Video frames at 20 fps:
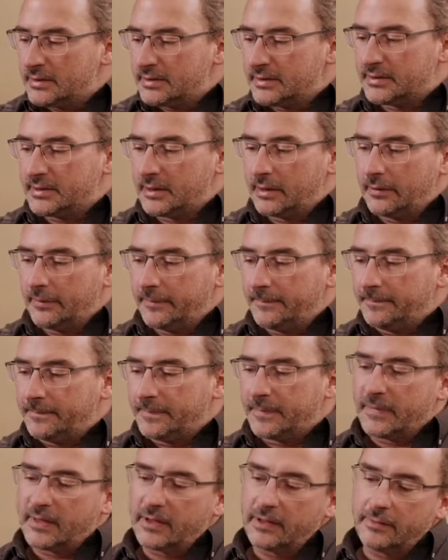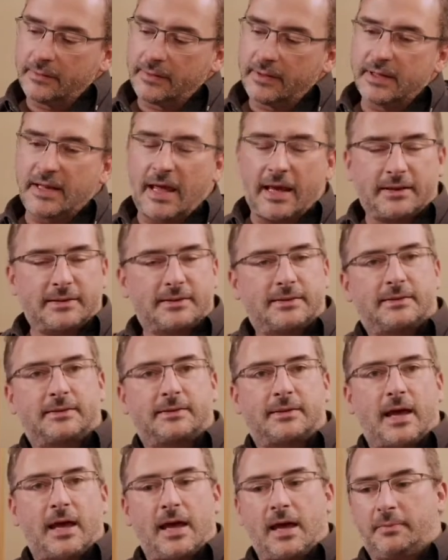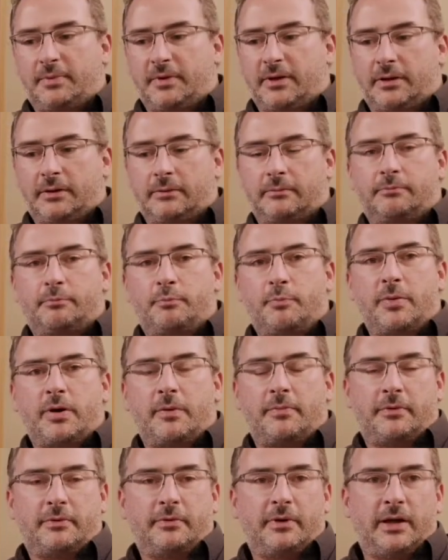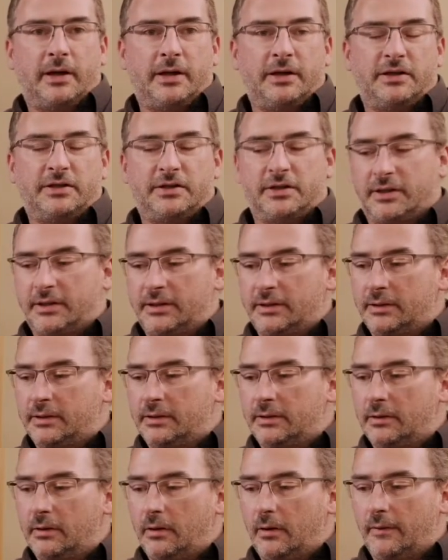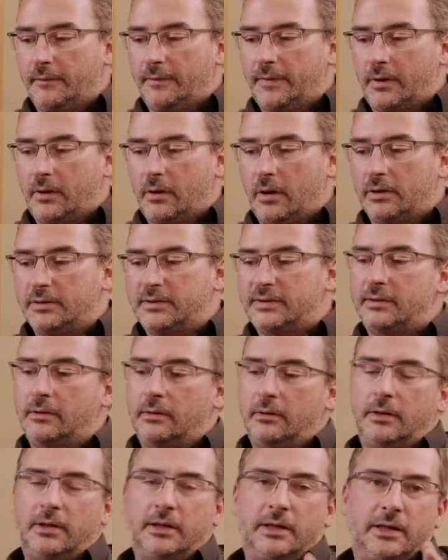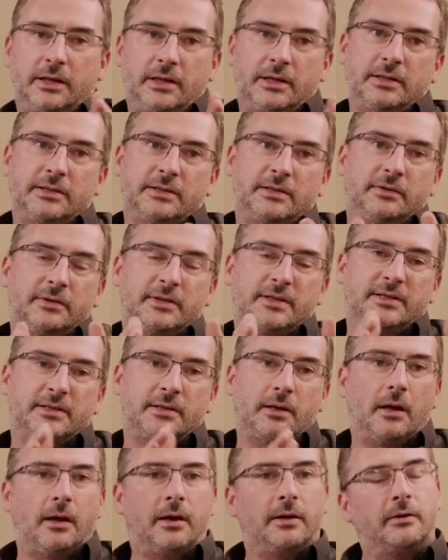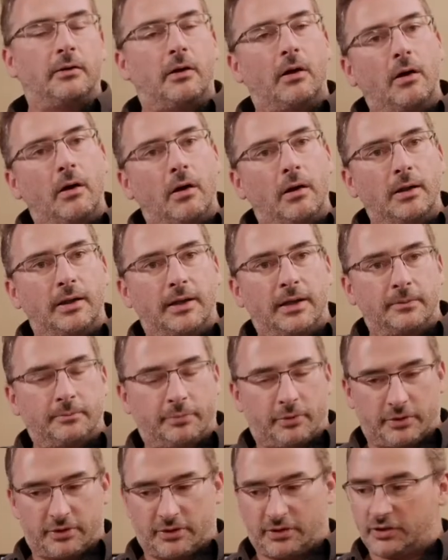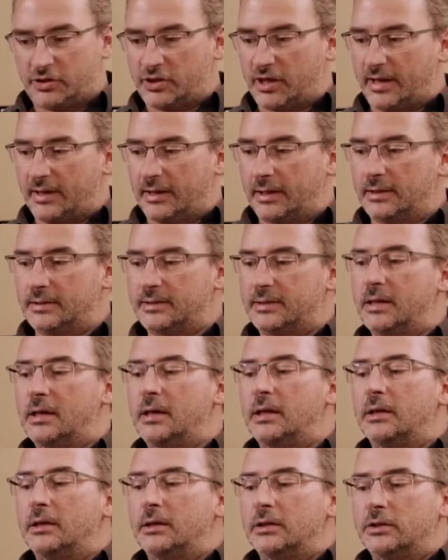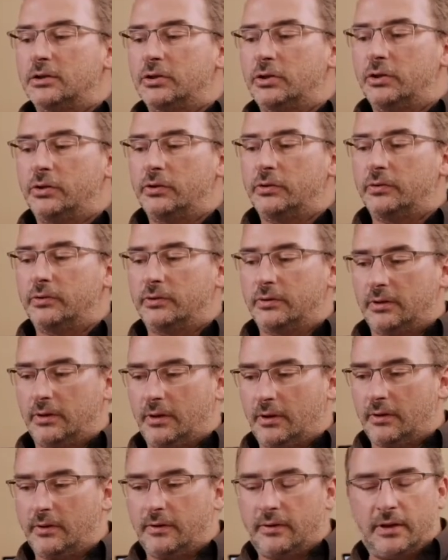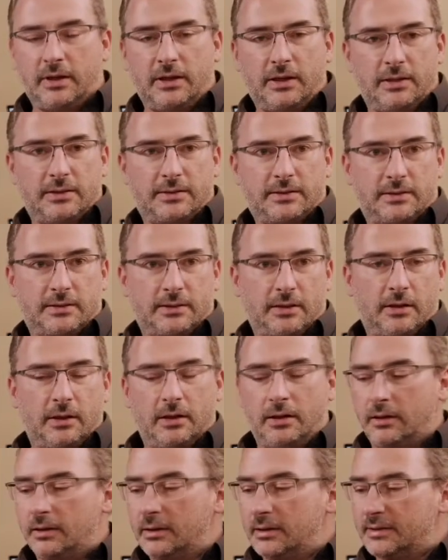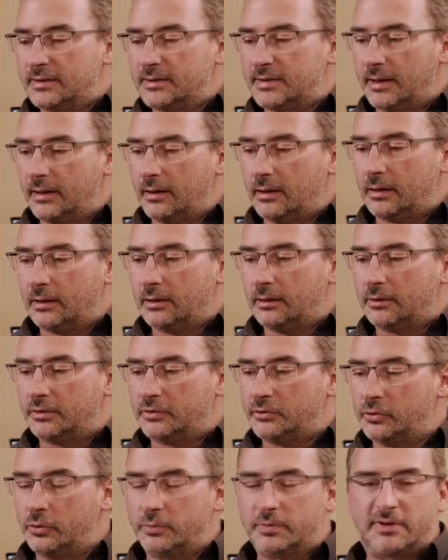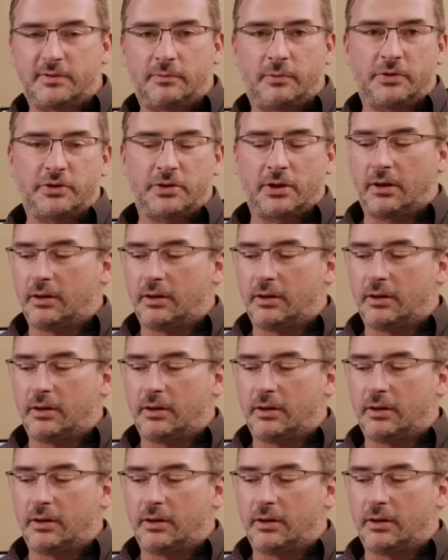So the next step in preparation of the console is to assign all input channels to these single groups which